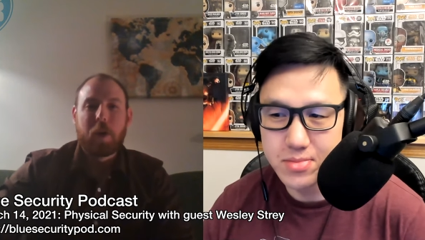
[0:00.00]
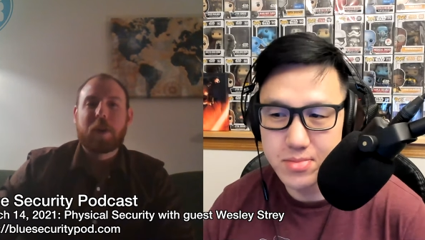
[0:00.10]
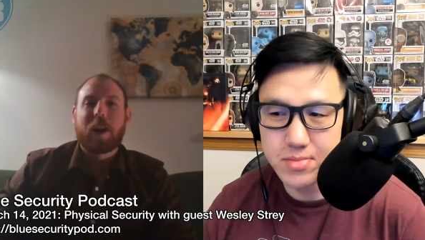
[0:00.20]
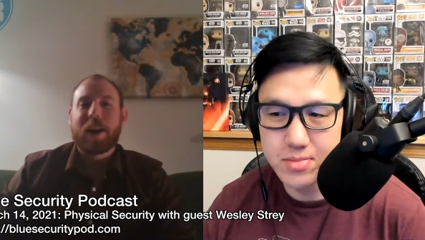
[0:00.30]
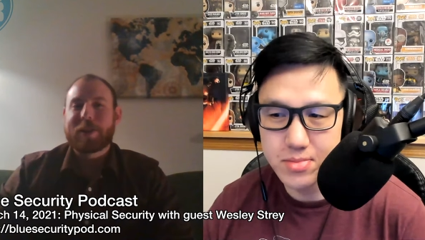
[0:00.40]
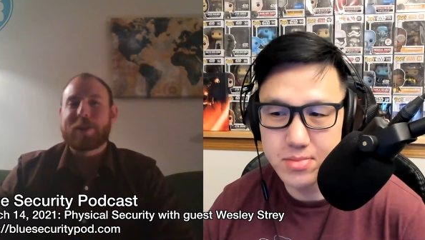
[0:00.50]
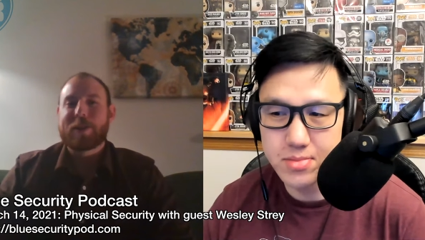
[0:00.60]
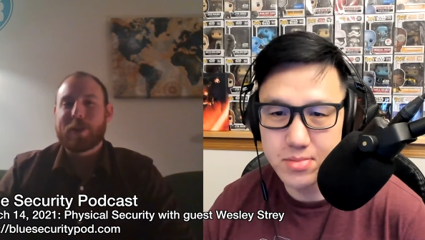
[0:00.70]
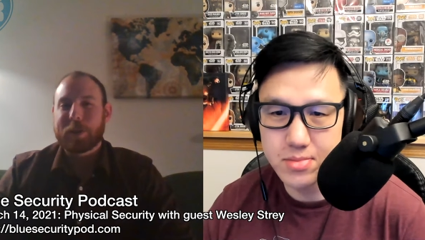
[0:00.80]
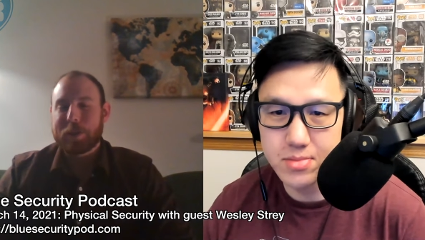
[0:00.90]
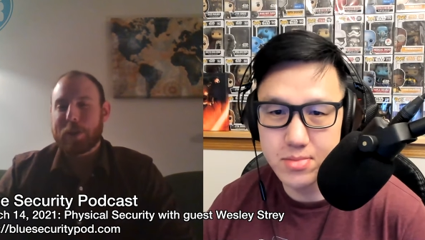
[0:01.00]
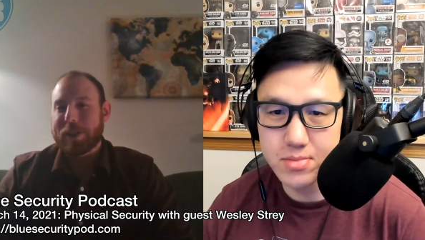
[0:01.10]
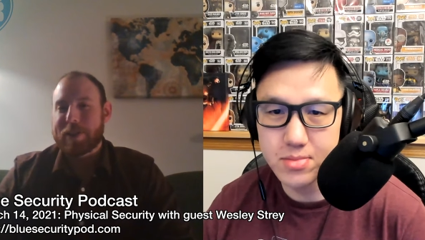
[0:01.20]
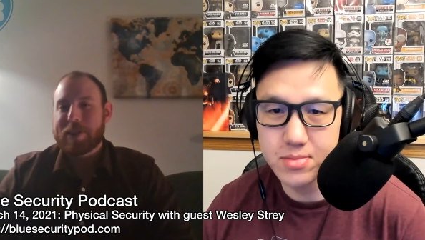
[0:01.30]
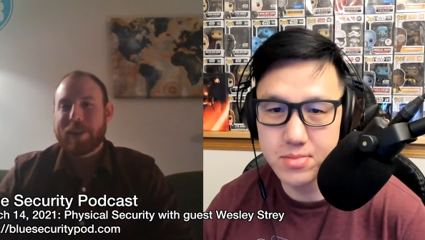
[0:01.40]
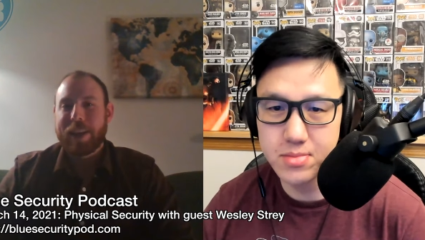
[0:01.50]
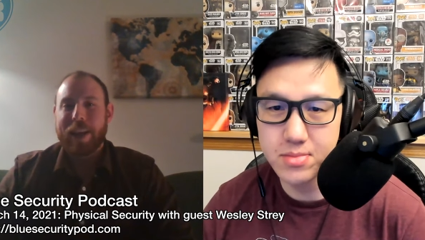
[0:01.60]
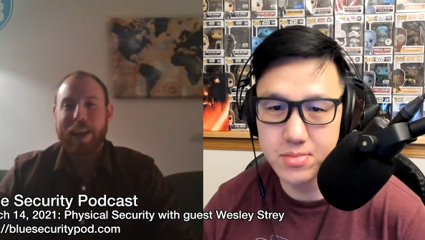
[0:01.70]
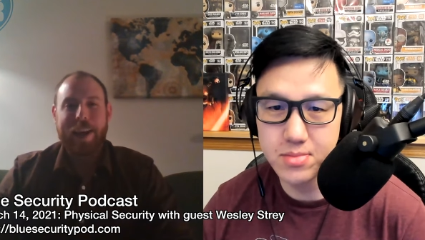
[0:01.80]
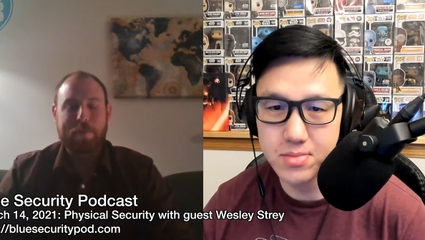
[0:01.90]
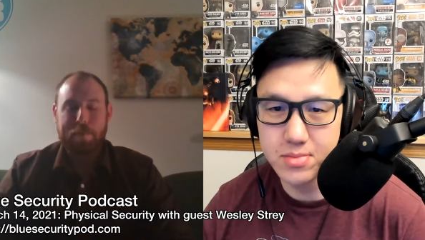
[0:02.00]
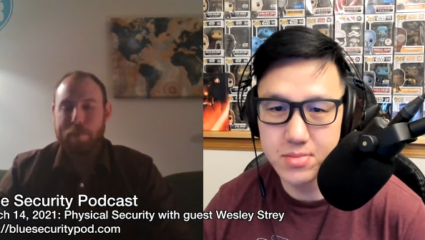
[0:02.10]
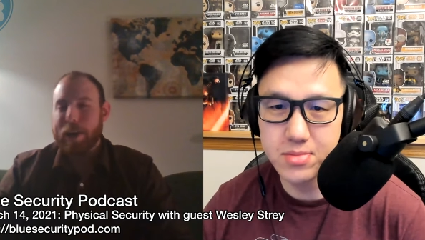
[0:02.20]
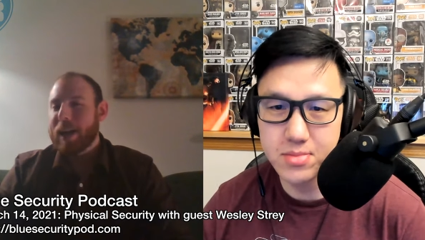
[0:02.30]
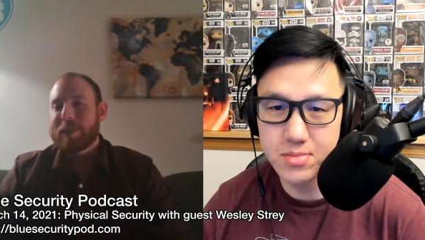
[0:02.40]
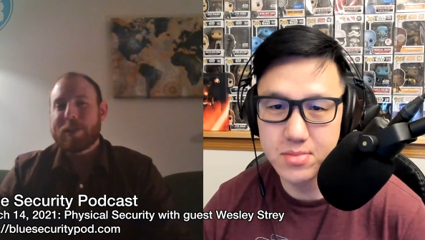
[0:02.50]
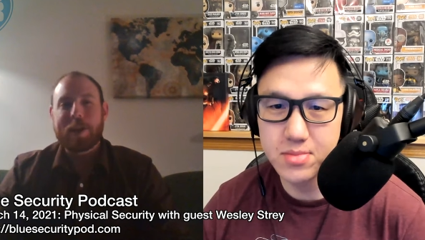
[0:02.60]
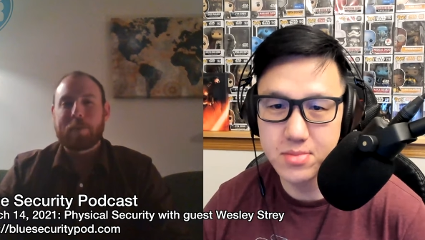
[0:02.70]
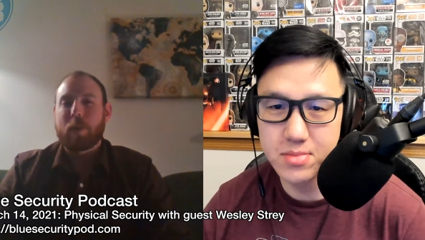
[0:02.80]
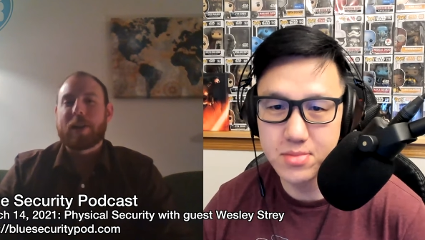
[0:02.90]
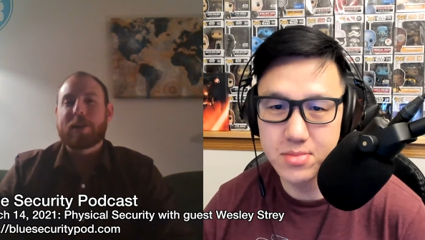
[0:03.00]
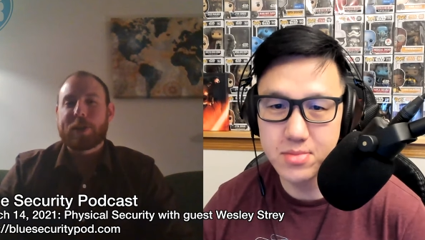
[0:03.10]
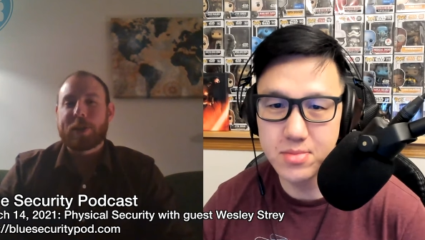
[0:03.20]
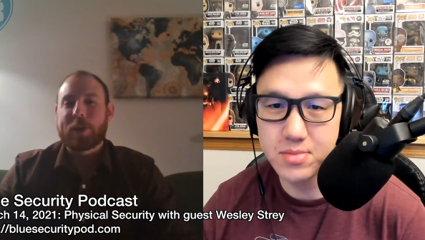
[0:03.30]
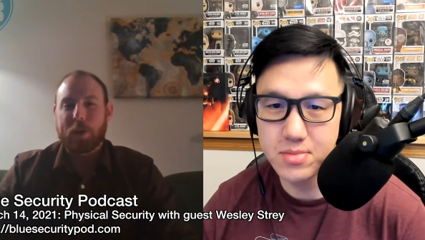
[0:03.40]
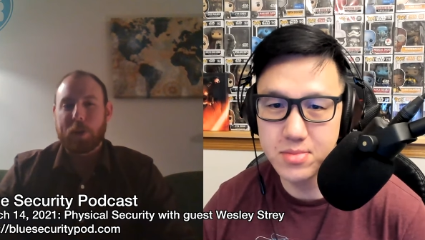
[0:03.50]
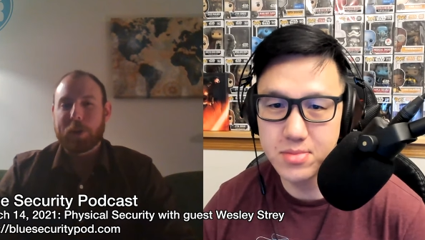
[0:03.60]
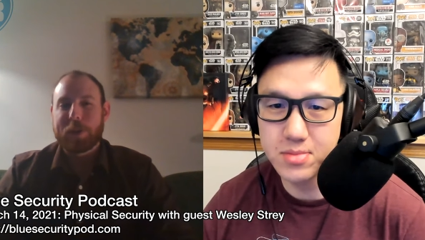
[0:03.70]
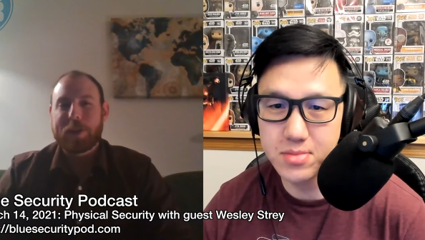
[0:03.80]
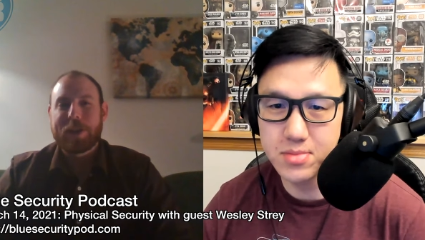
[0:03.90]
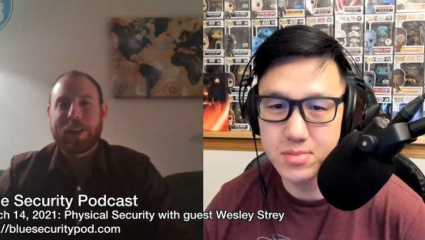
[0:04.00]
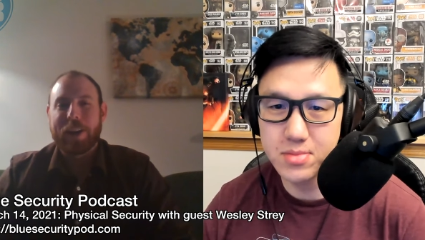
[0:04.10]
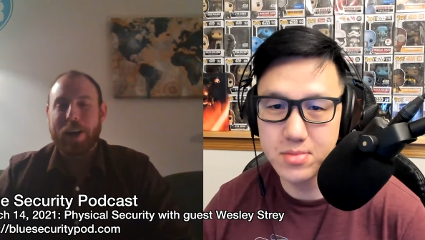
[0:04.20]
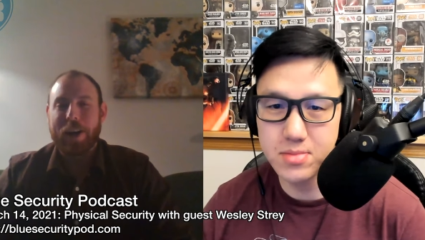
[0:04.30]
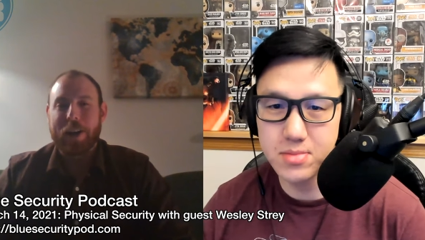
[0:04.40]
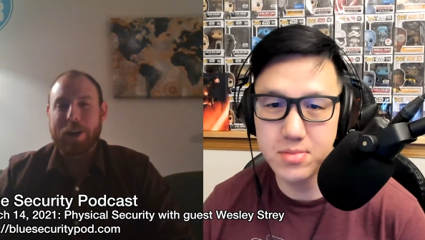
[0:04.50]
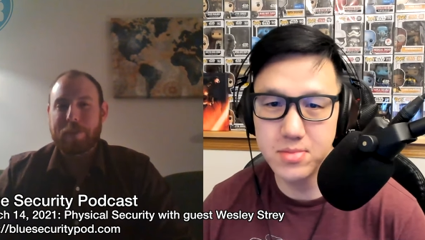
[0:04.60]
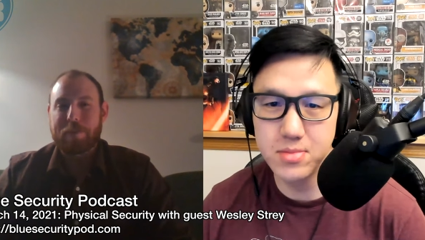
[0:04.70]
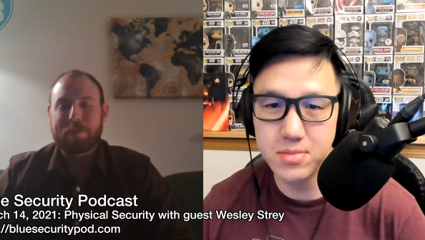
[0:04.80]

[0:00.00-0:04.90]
Speaker 1: cost solutions, and policy and process controls are